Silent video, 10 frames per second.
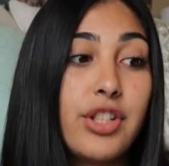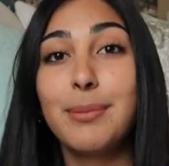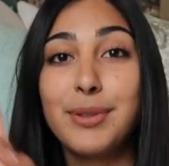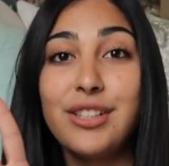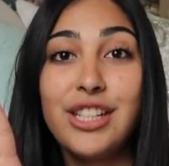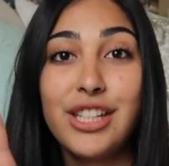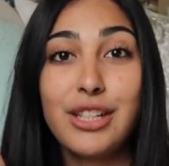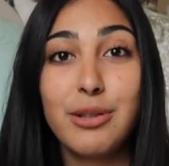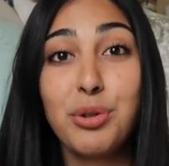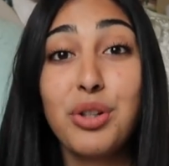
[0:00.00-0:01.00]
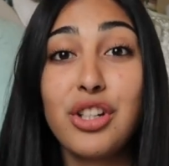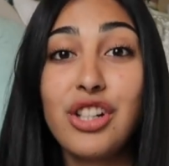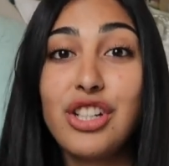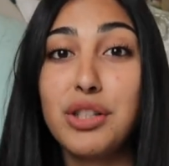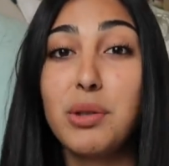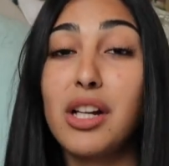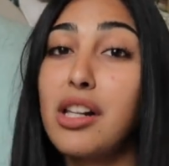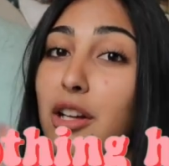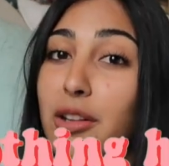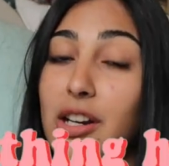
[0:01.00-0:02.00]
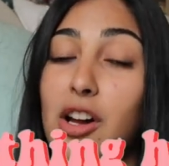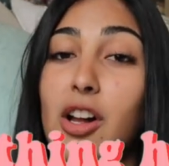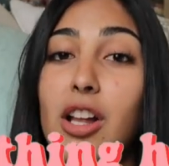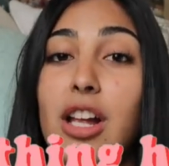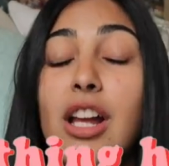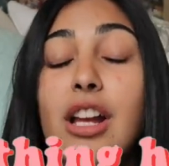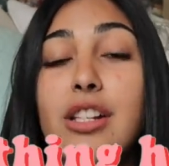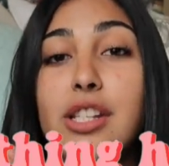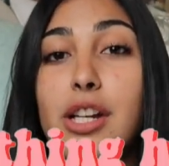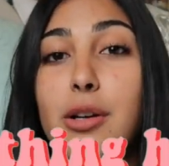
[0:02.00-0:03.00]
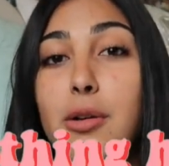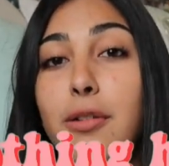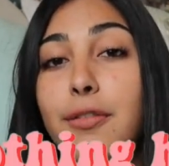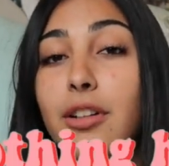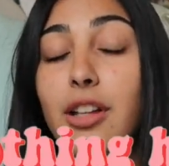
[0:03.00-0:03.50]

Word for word: Number two, you could do a clothing haul. So for